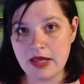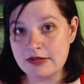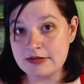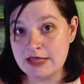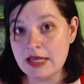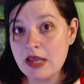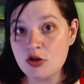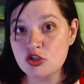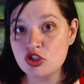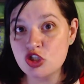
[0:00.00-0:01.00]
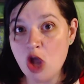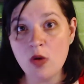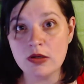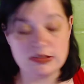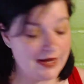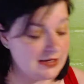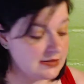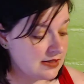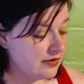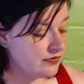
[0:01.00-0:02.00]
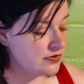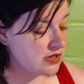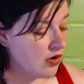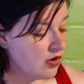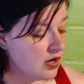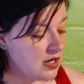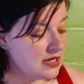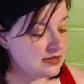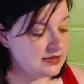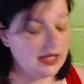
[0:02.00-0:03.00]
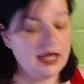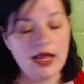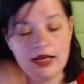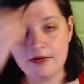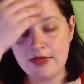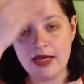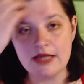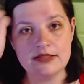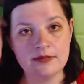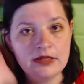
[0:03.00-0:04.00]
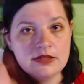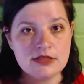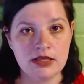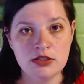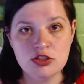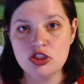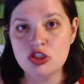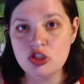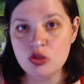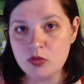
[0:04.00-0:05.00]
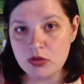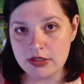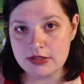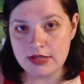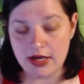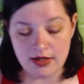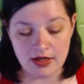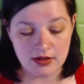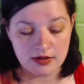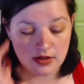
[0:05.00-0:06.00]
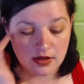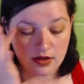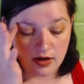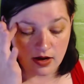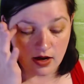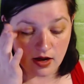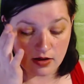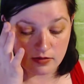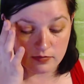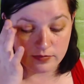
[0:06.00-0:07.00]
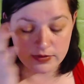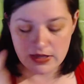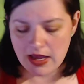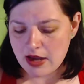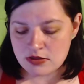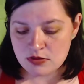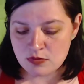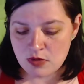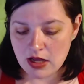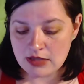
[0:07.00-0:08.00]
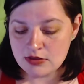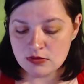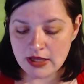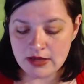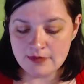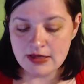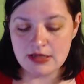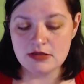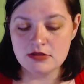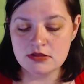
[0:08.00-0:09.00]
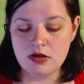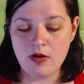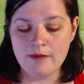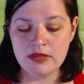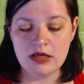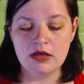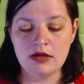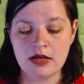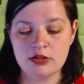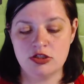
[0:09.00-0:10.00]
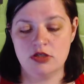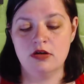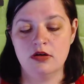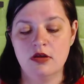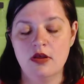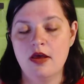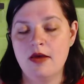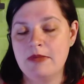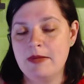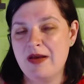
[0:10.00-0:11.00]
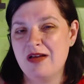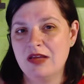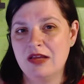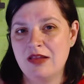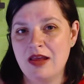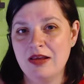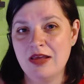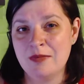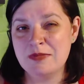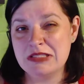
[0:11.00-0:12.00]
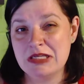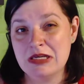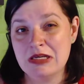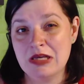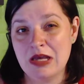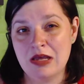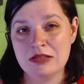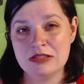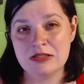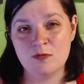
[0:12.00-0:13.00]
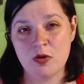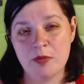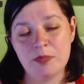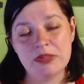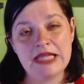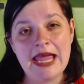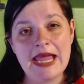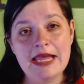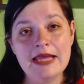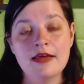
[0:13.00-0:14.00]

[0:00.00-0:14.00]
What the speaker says: Skincare is so expensive. So to get any of that to me is like super exciting. But yeah, I do like minis. So I'm thinking next year maybe I'll get like Ipsy and Sephora Play.